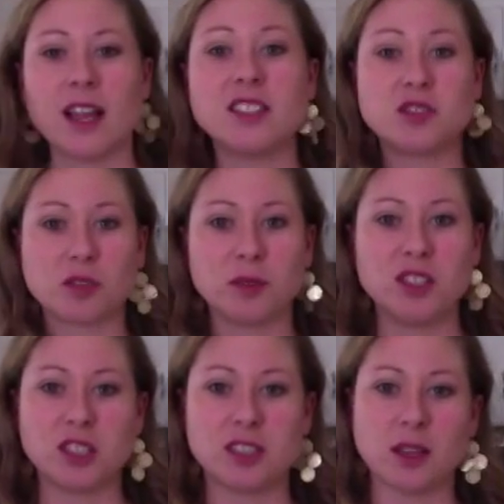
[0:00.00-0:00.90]
It's normally
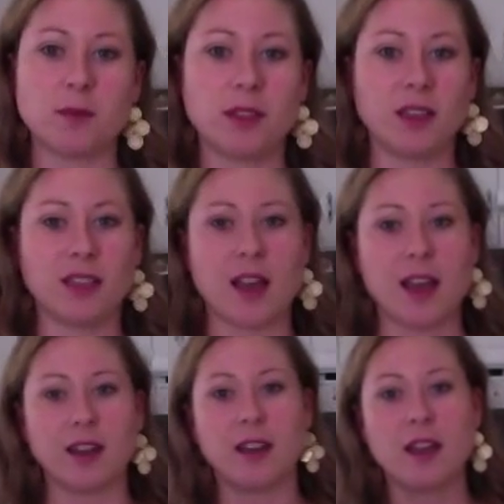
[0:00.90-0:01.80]
just something
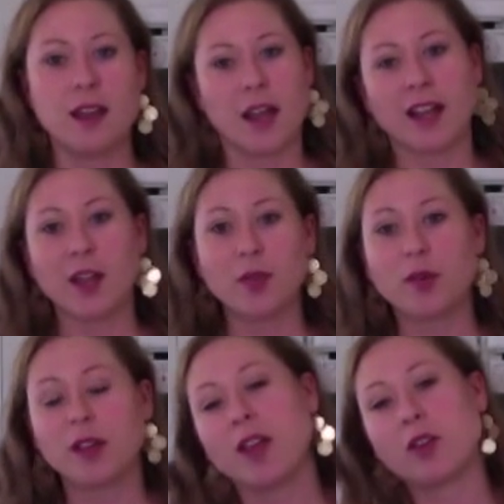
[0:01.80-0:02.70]
that I kind of throw
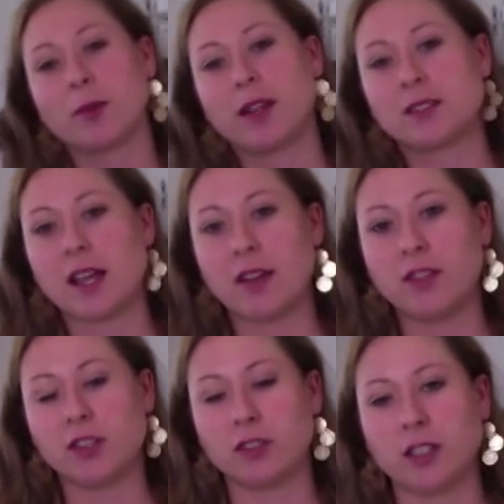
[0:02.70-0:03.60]
together because I have
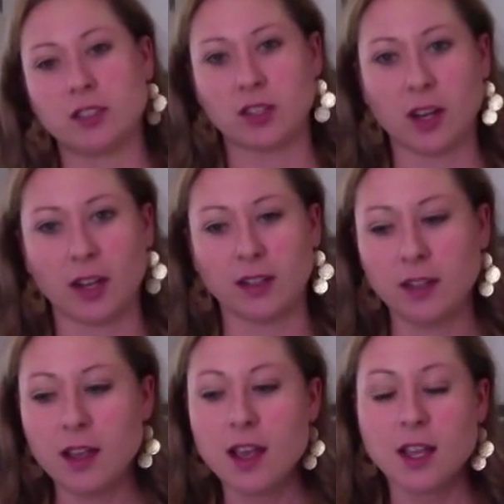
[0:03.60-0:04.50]
the ingredients on hand.
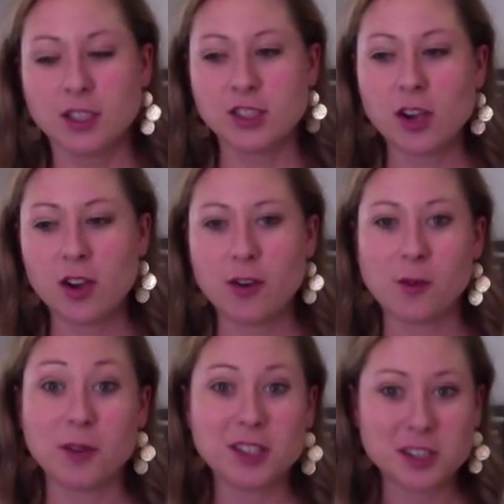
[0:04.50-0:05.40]
So I
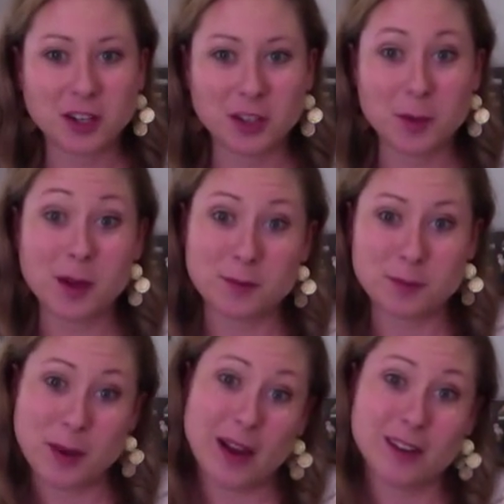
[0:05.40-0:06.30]
want to show you a little bit
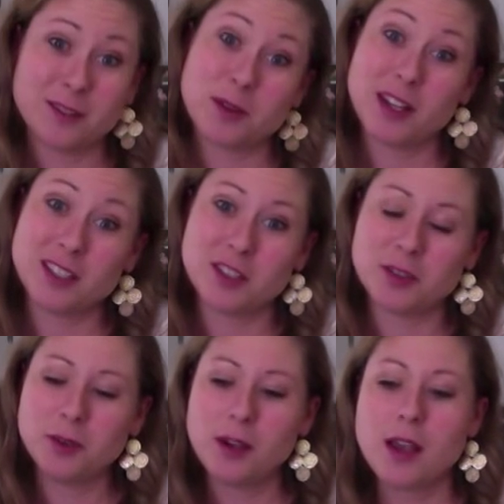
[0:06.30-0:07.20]
about what I
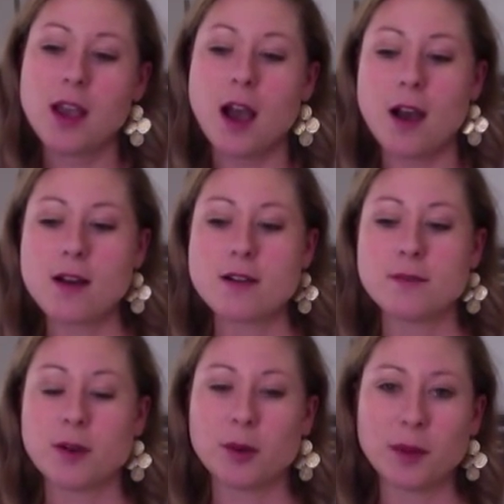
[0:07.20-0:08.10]
do.
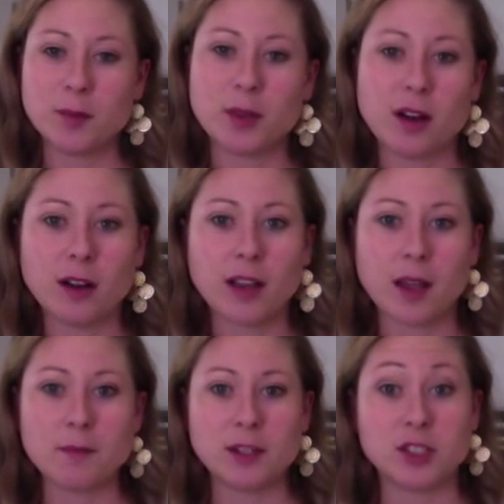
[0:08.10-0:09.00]
On my blog,
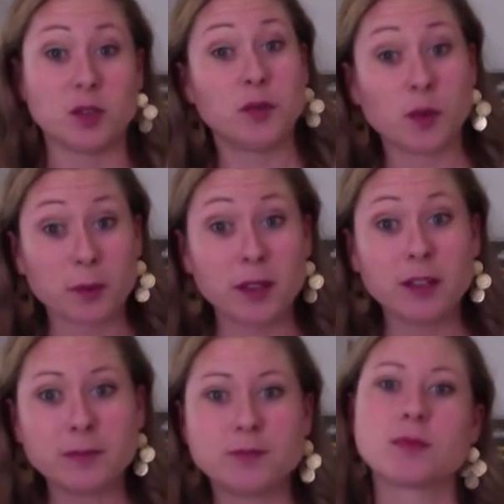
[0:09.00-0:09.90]
I mention a
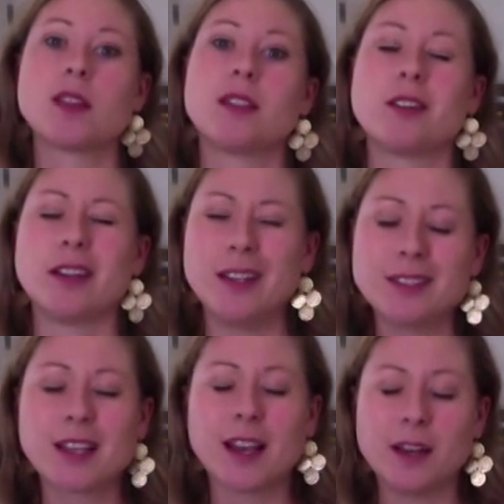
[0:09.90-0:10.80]
formula. There
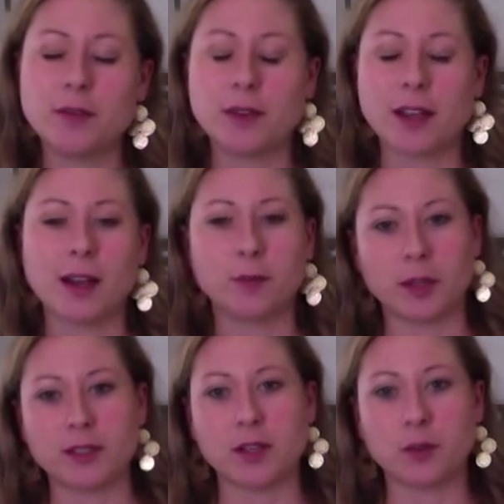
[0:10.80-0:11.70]
is it kind of
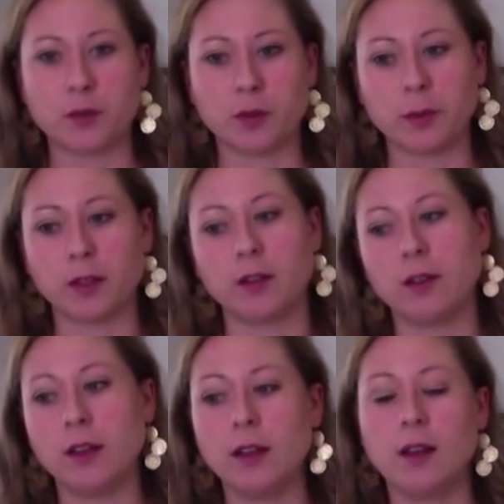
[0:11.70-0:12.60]
breaks down to a formula,
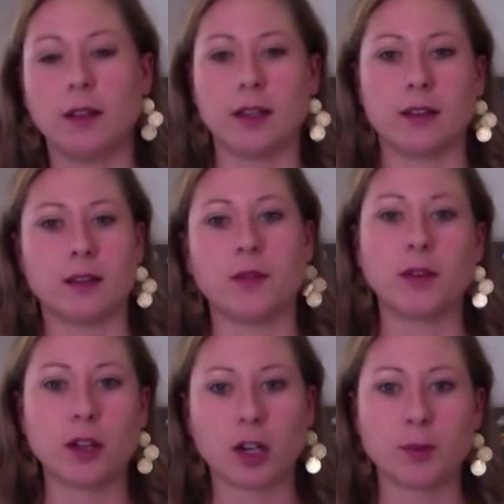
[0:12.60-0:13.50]
like a
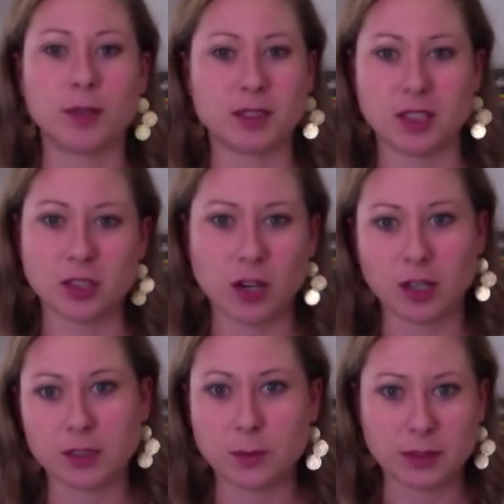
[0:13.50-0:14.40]
filler plus a
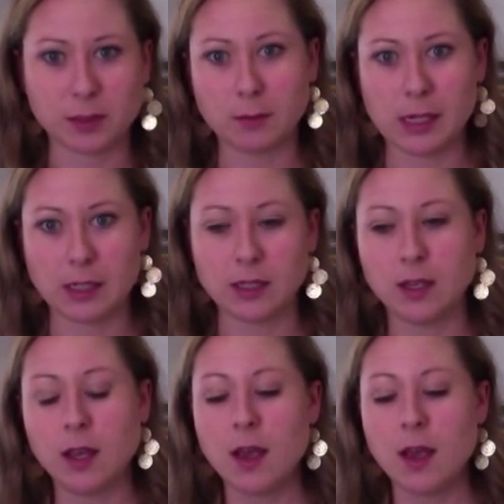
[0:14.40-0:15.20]
sauce plus a meat.